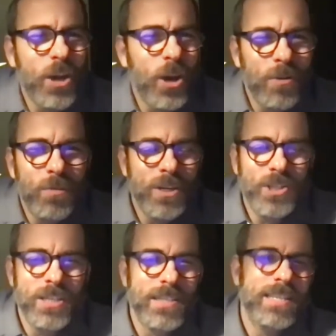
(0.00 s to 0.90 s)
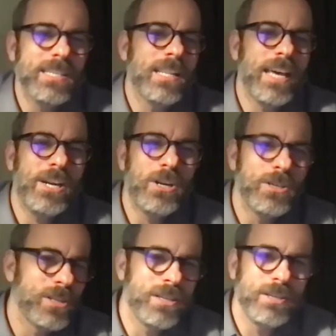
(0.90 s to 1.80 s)
when she sends a letter
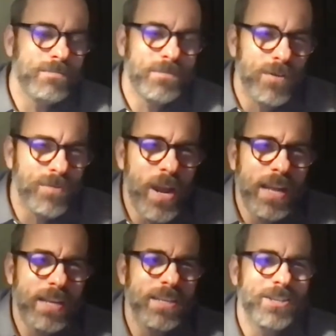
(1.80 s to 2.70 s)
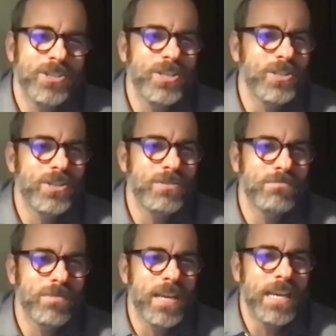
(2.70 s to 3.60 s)
to a friend, she's
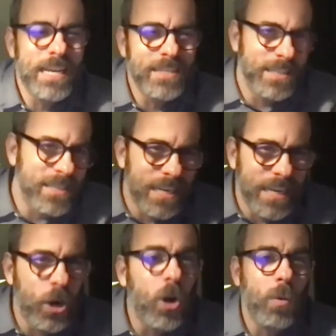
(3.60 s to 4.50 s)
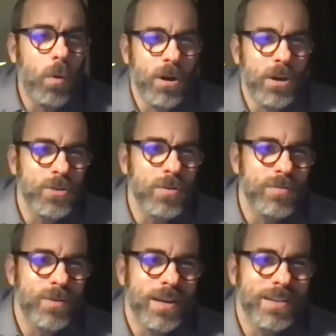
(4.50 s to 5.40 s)
in essence sending an artwork to a
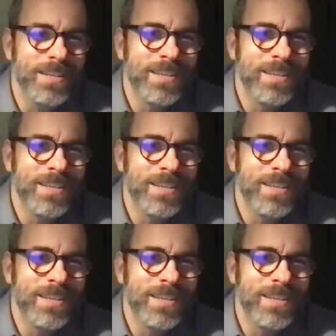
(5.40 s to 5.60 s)
friend.